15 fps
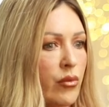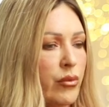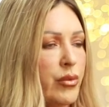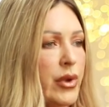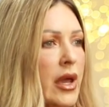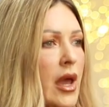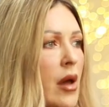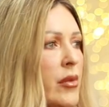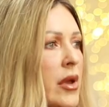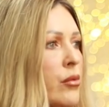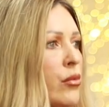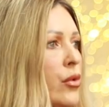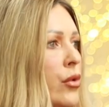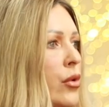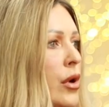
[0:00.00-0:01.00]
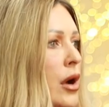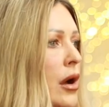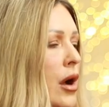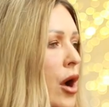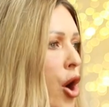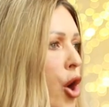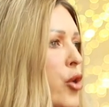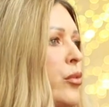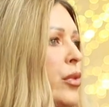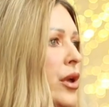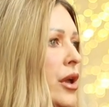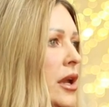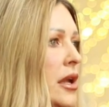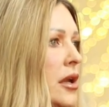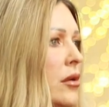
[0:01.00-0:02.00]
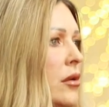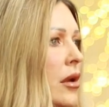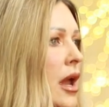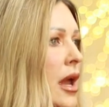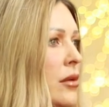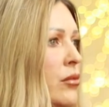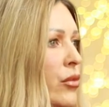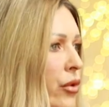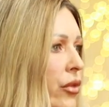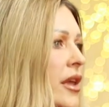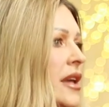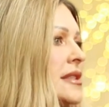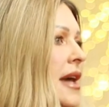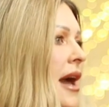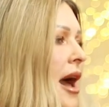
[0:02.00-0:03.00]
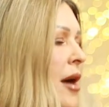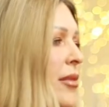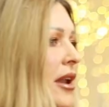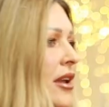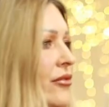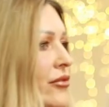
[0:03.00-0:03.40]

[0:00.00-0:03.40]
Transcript: becoming more open and, mm. and more things are happening